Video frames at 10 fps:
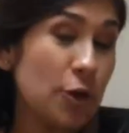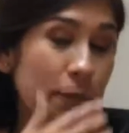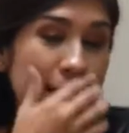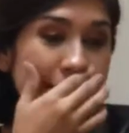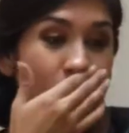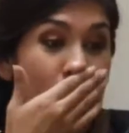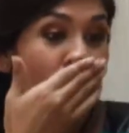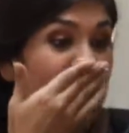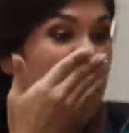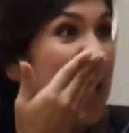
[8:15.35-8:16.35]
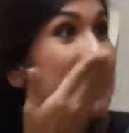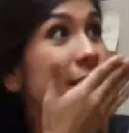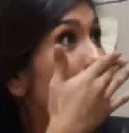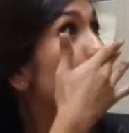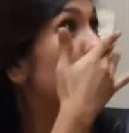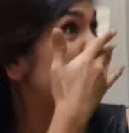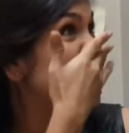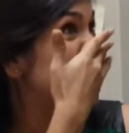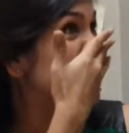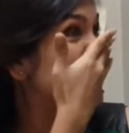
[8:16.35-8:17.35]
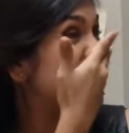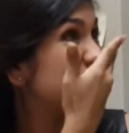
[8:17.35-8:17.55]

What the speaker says: told me, well, I love what I do.